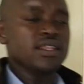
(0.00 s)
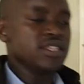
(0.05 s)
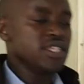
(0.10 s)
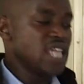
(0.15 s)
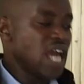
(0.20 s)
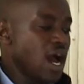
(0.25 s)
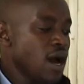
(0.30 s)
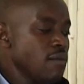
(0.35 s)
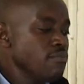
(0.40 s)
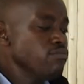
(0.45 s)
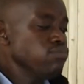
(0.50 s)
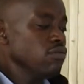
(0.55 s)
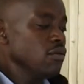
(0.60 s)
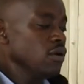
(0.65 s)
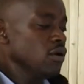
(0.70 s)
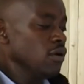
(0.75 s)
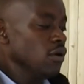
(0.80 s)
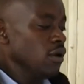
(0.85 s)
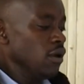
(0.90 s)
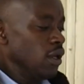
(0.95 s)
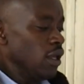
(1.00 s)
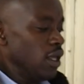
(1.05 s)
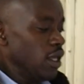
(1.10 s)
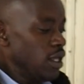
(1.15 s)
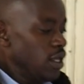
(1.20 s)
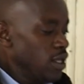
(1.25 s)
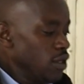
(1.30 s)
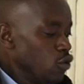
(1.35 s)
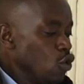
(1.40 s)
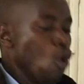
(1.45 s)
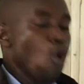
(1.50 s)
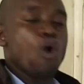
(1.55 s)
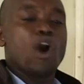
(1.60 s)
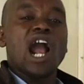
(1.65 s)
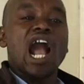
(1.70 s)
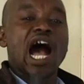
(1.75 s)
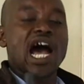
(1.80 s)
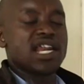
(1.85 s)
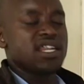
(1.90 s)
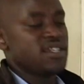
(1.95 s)
jump, no
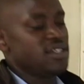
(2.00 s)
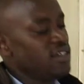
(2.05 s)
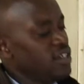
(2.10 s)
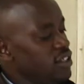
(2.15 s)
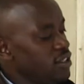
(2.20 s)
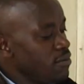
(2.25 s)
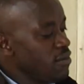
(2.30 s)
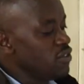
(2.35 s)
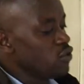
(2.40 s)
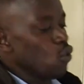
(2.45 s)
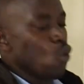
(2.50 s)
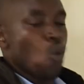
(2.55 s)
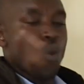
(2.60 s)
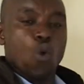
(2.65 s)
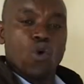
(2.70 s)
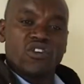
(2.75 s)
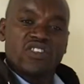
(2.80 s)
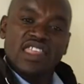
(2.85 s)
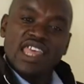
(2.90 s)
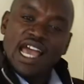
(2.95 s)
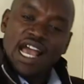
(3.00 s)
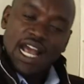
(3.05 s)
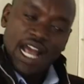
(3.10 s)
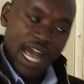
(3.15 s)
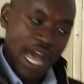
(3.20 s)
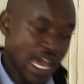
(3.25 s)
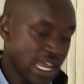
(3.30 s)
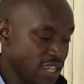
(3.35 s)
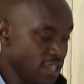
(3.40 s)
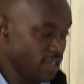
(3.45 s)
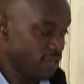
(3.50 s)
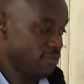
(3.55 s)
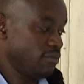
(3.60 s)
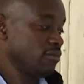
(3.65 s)
carry. It means, was there a carry?